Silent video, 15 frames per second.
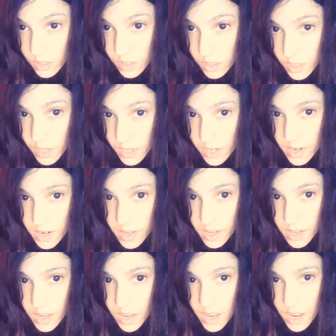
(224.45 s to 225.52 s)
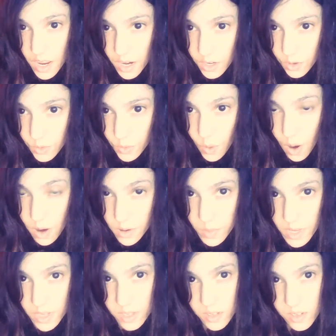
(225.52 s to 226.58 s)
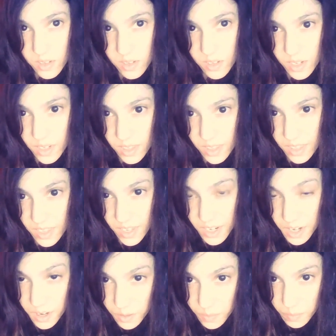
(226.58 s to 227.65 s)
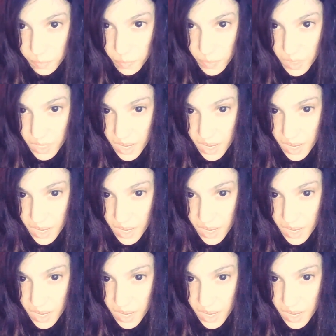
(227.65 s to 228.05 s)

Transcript: I can even make predictions or projections about